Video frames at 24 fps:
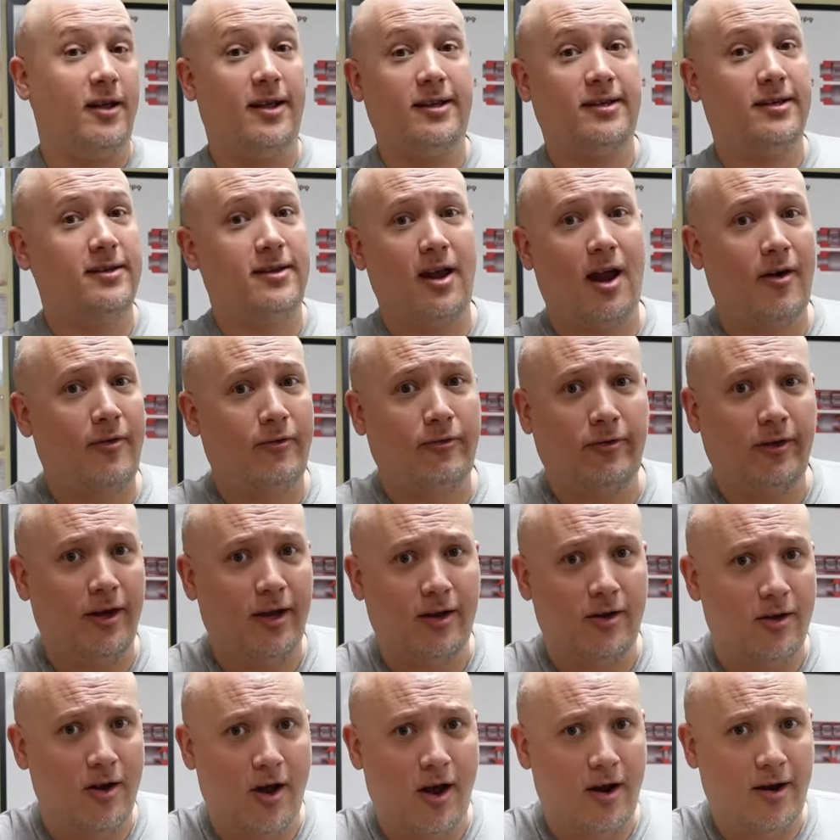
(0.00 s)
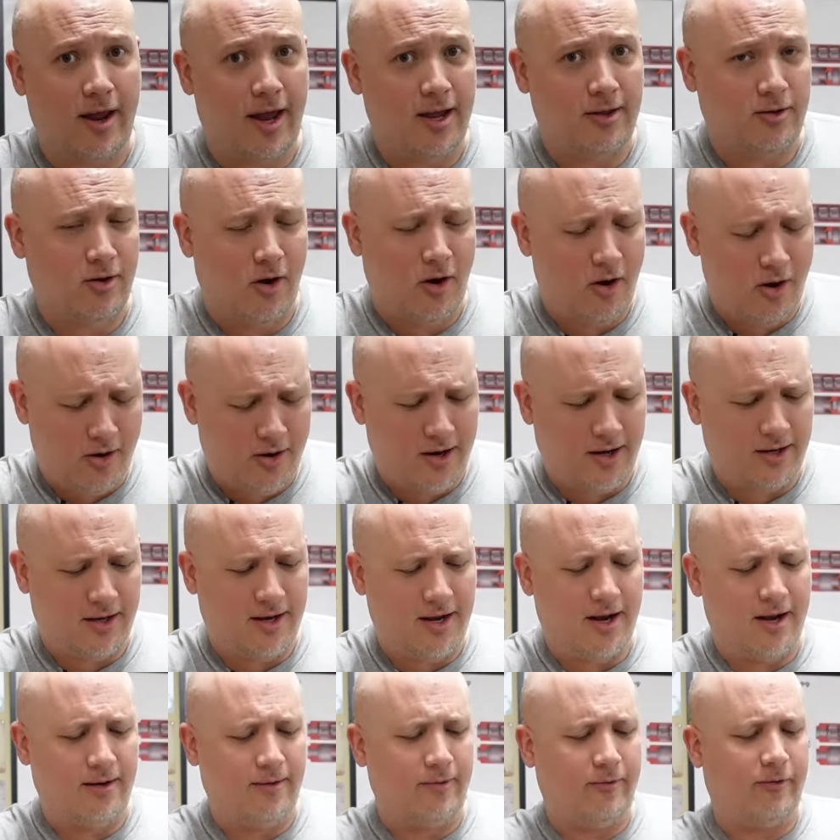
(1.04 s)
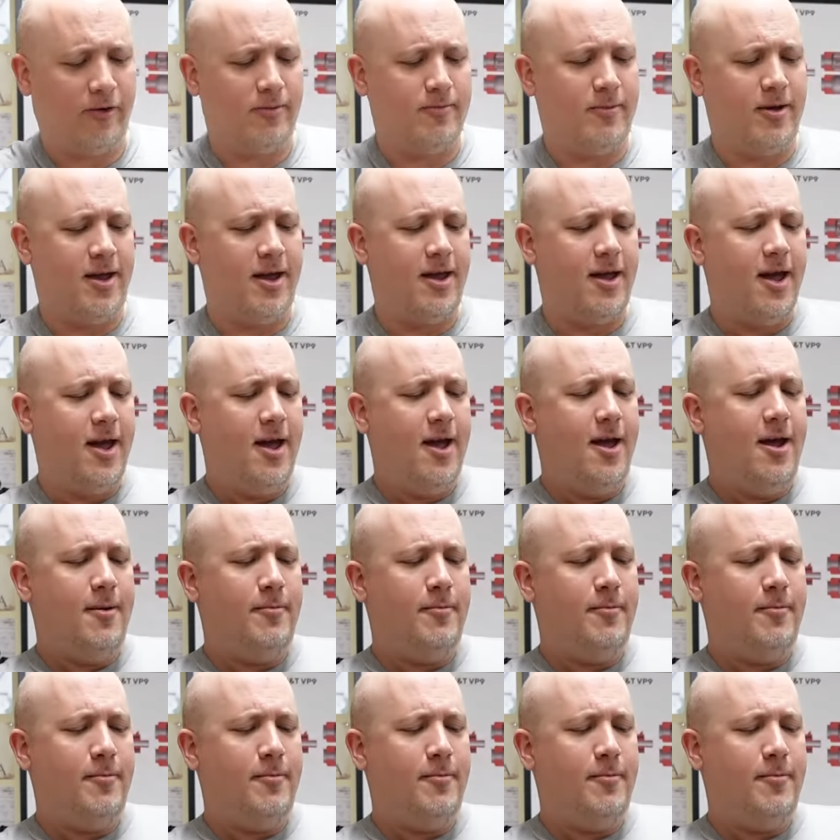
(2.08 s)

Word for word: It's definitely not a target gun for me,